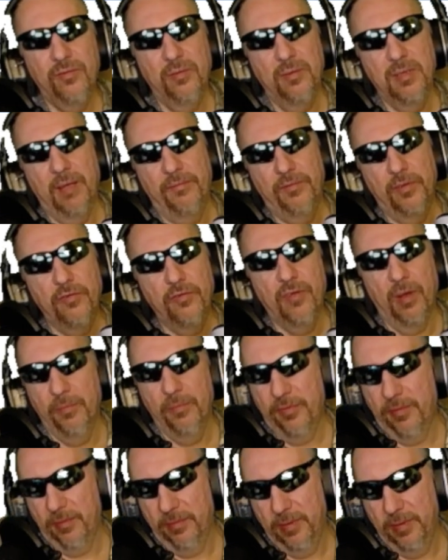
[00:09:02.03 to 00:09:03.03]
you have to jump
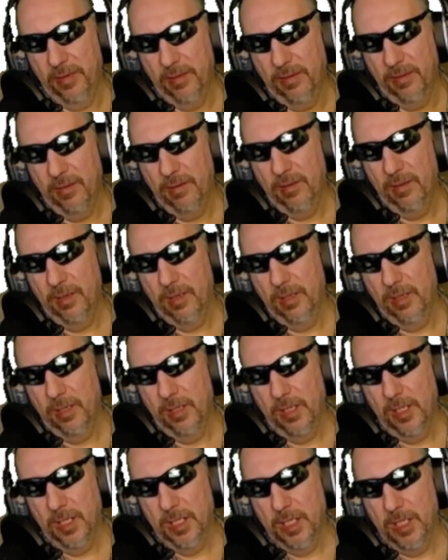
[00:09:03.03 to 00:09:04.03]
through here
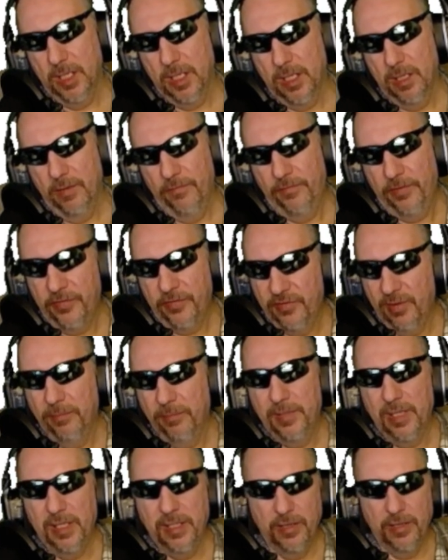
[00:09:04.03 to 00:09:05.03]
for
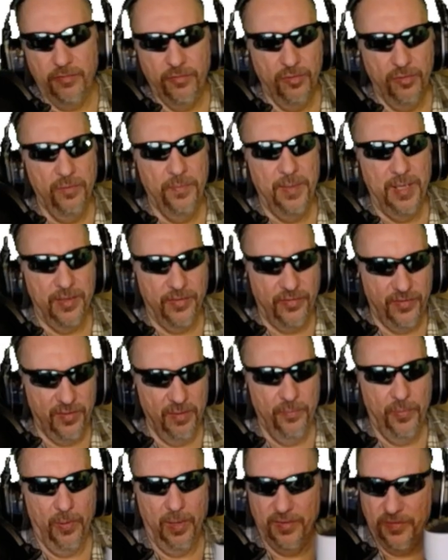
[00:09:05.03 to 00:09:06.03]
something that should be as
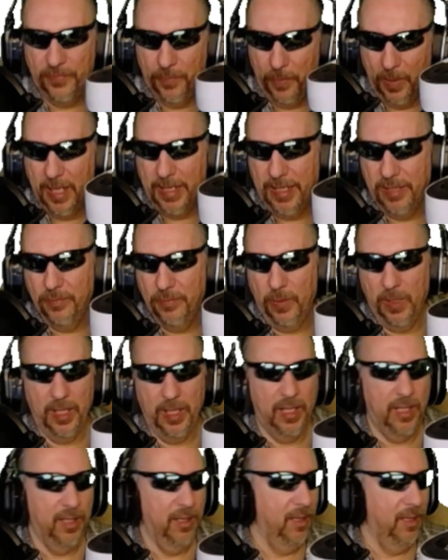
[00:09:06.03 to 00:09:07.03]
simple as plug and play.